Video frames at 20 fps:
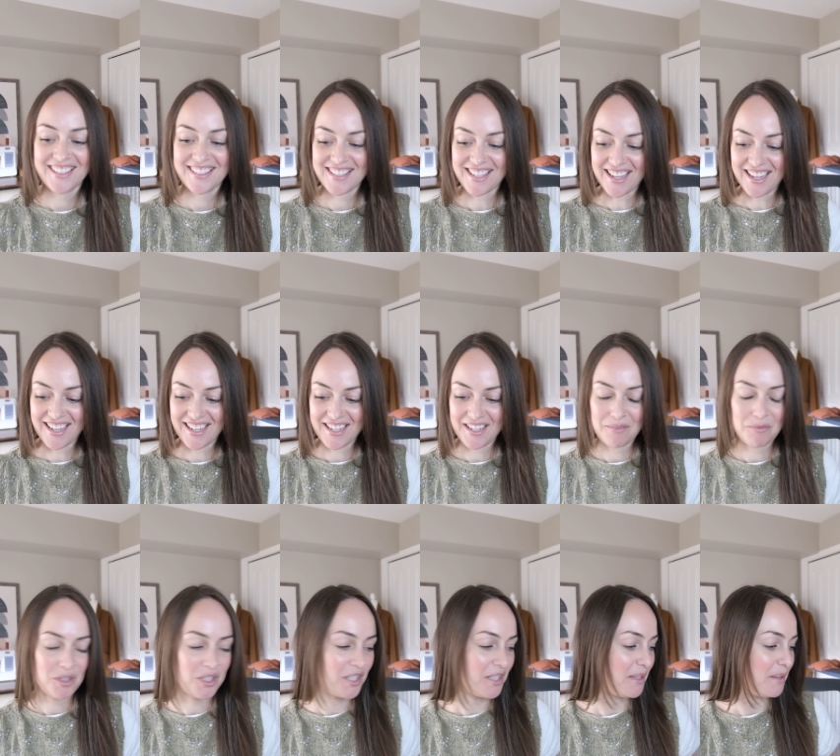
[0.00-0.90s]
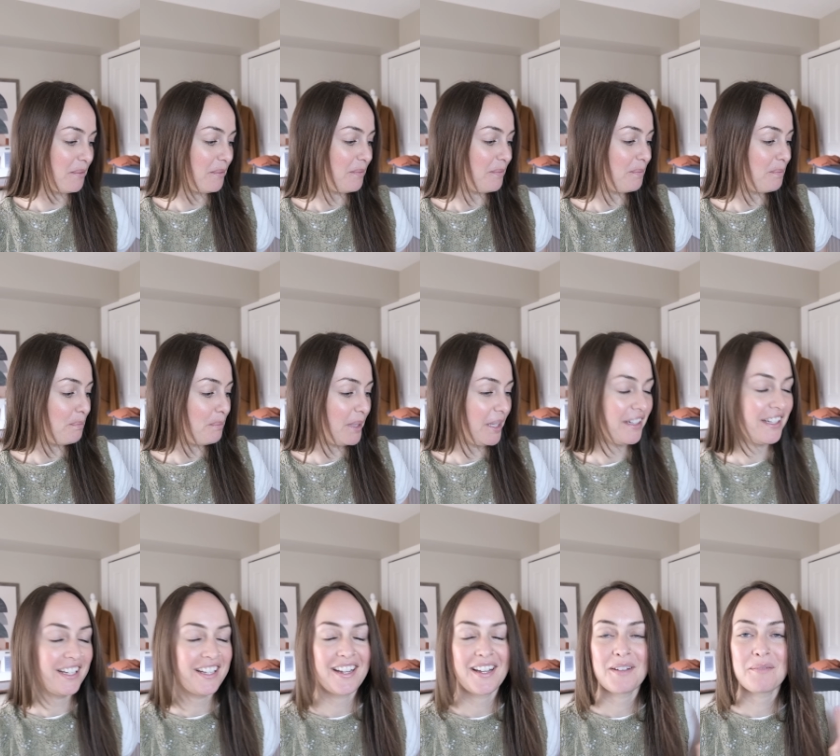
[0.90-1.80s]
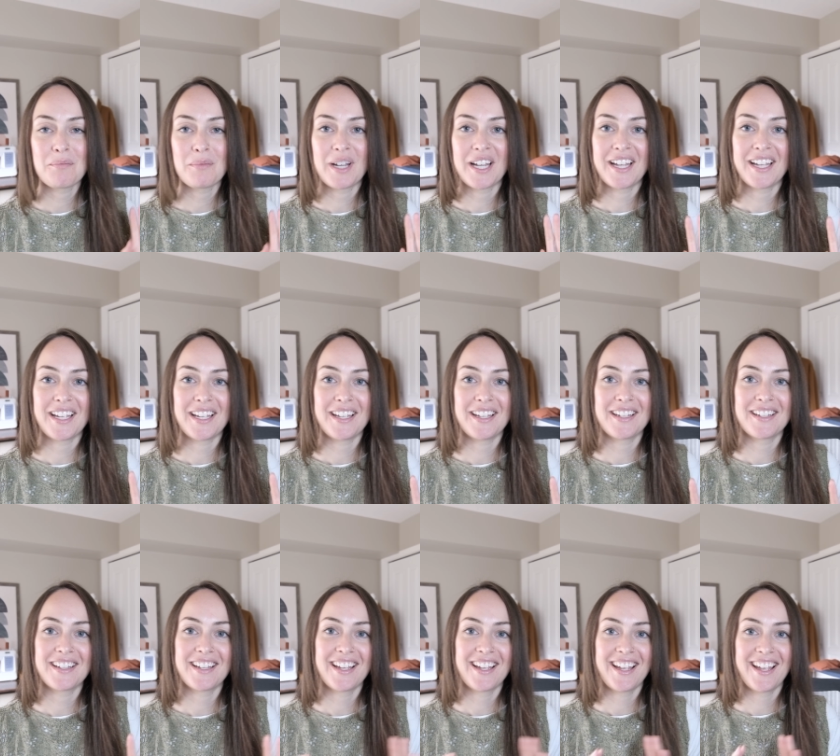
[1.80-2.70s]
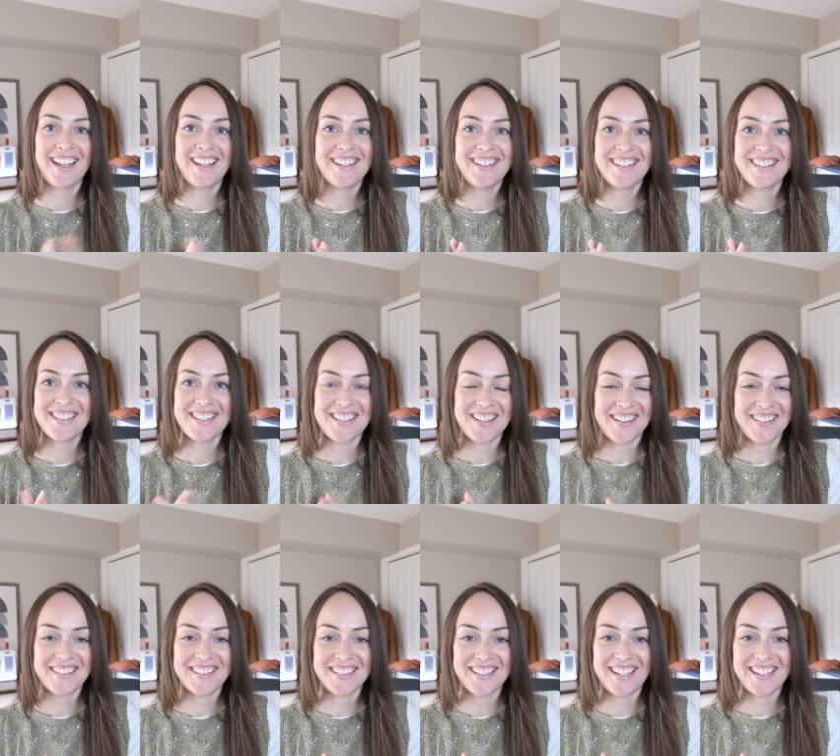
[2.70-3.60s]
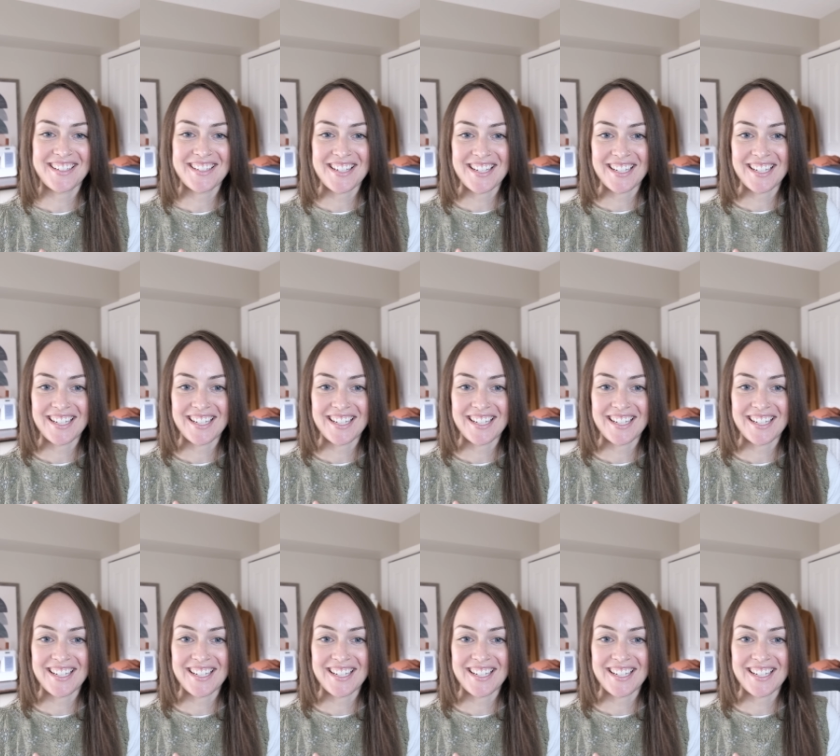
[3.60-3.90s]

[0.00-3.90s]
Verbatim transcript: I am just building up my hand knit sock collection,